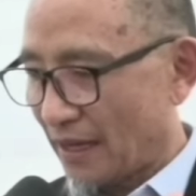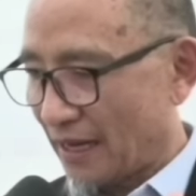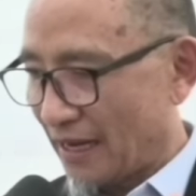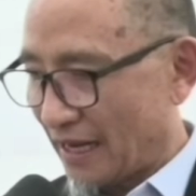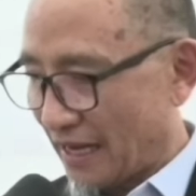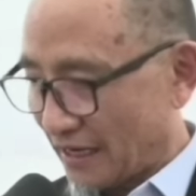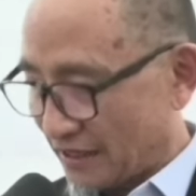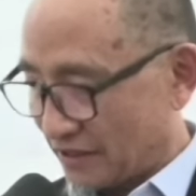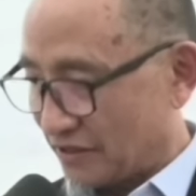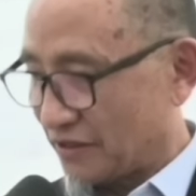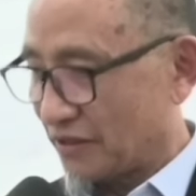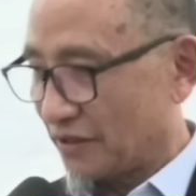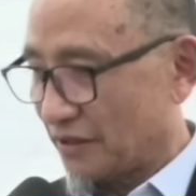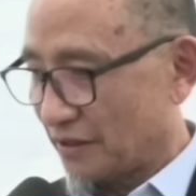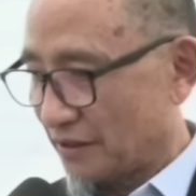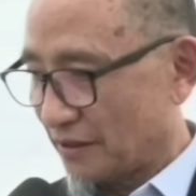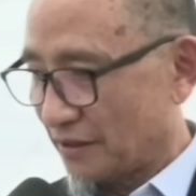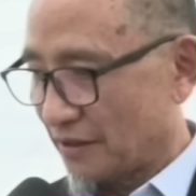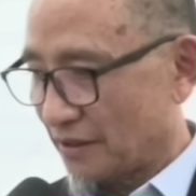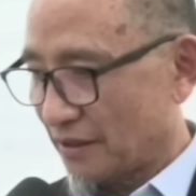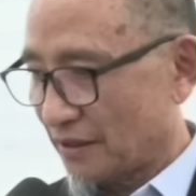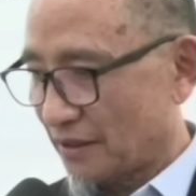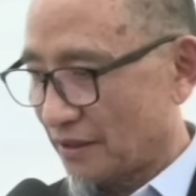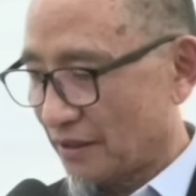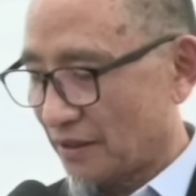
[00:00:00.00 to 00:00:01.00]
election
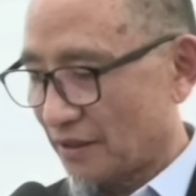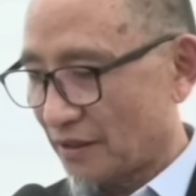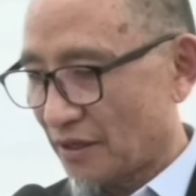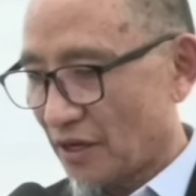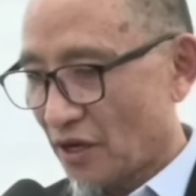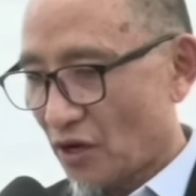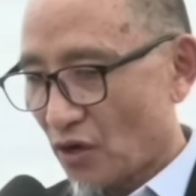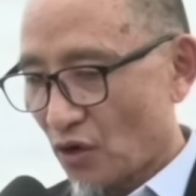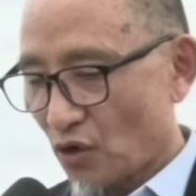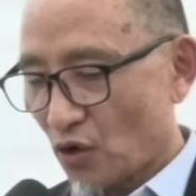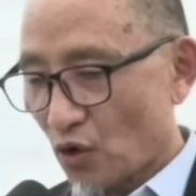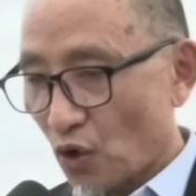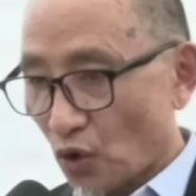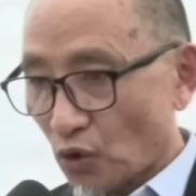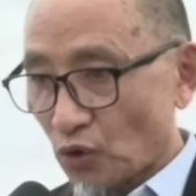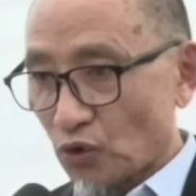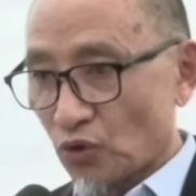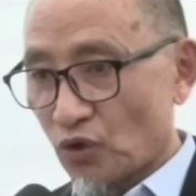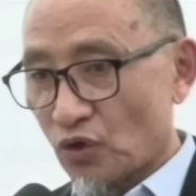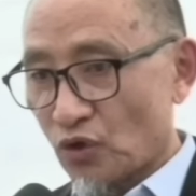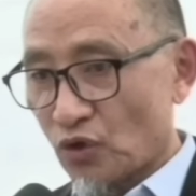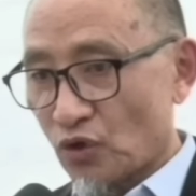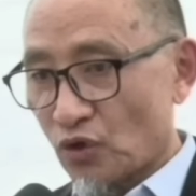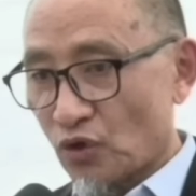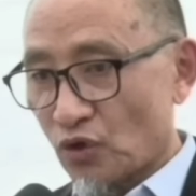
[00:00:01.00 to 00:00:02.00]
go
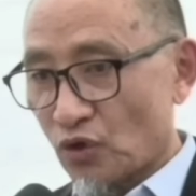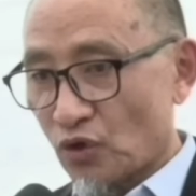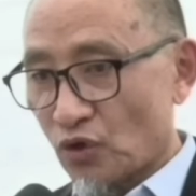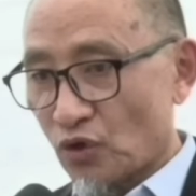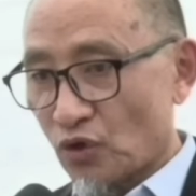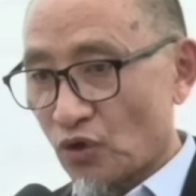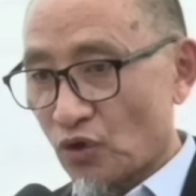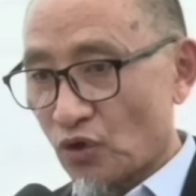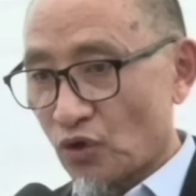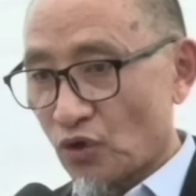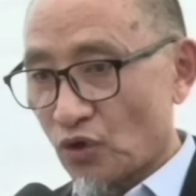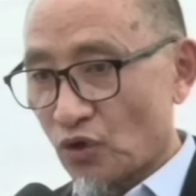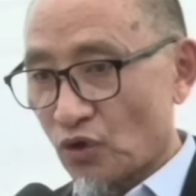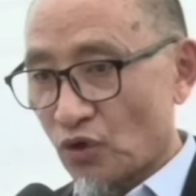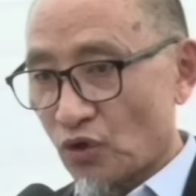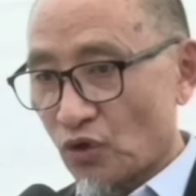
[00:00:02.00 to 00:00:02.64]
to the poll